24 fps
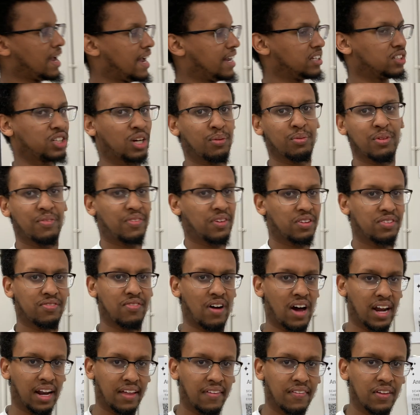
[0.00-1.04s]
in terms of just
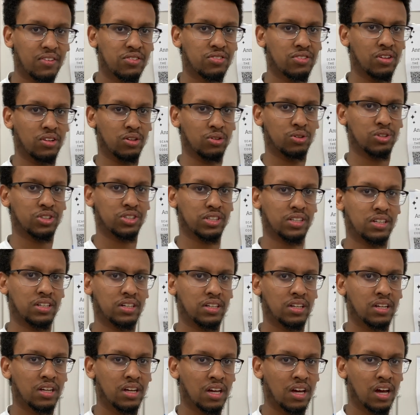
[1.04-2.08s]
finding the solution.
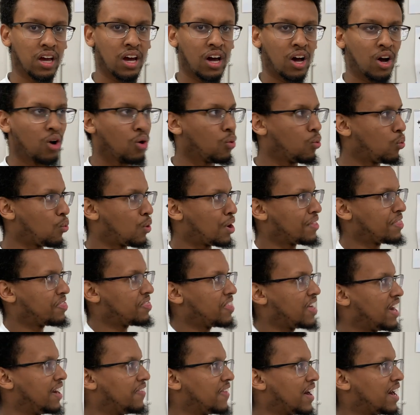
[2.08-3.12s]
One
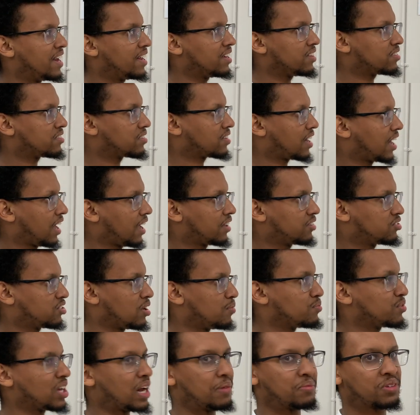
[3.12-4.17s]
thing that is
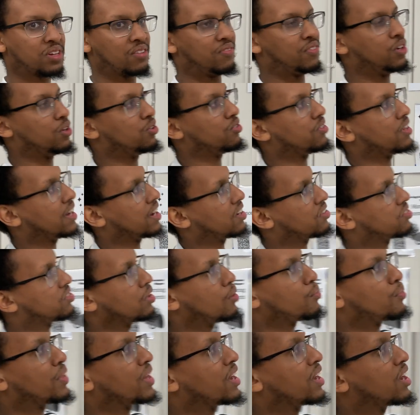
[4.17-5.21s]
sometimes confusing is something